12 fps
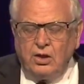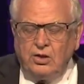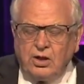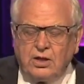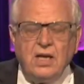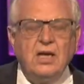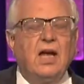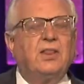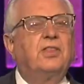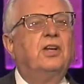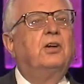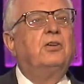Looking
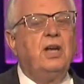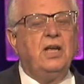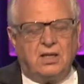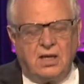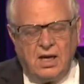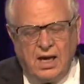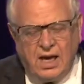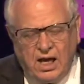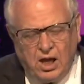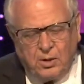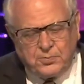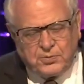at the Greek
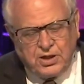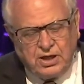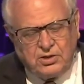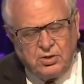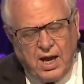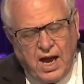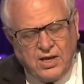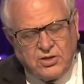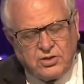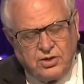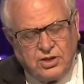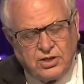helps to
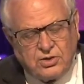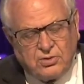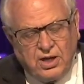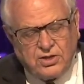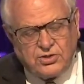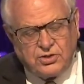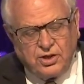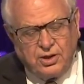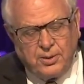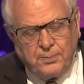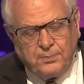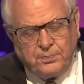answer this question.
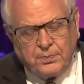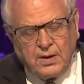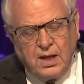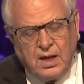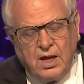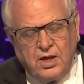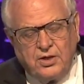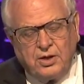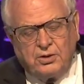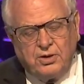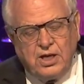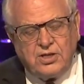
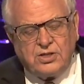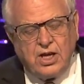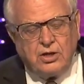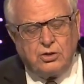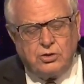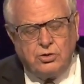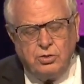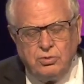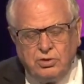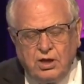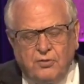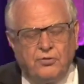The Greeks had
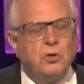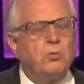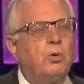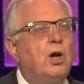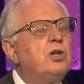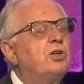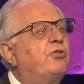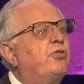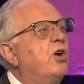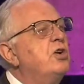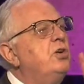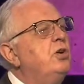two different words
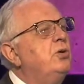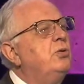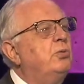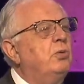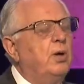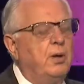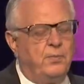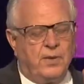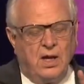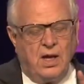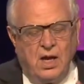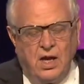for new.
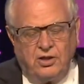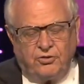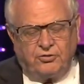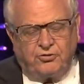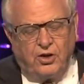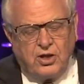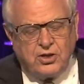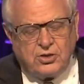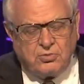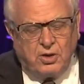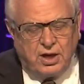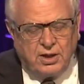The
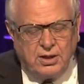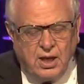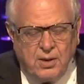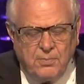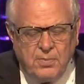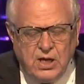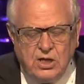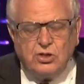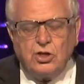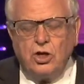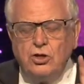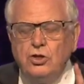first one
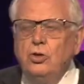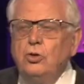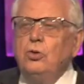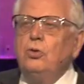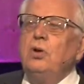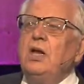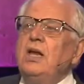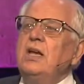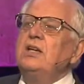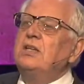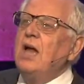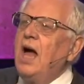means new
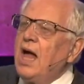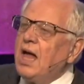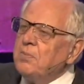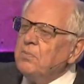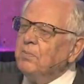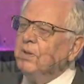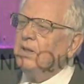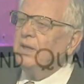in time.